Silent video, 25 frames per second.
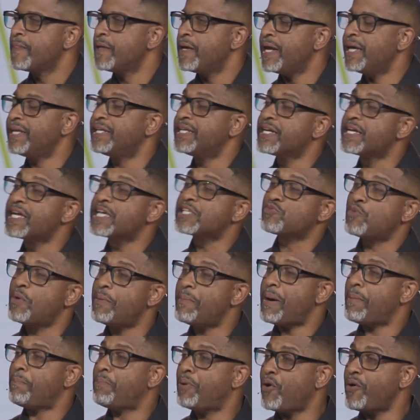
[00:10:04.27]
And then, guess what
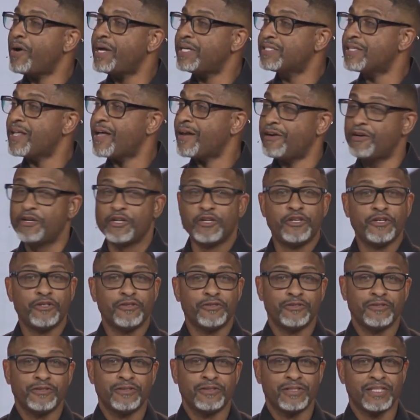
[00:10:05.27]
my boys started to do?
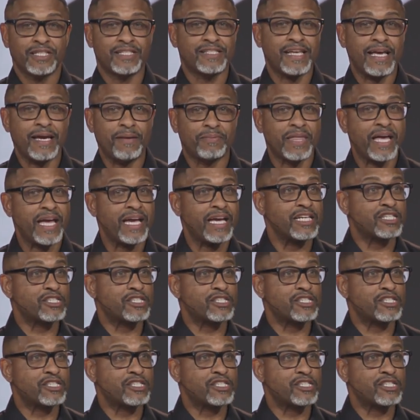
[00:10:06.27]
The same thing.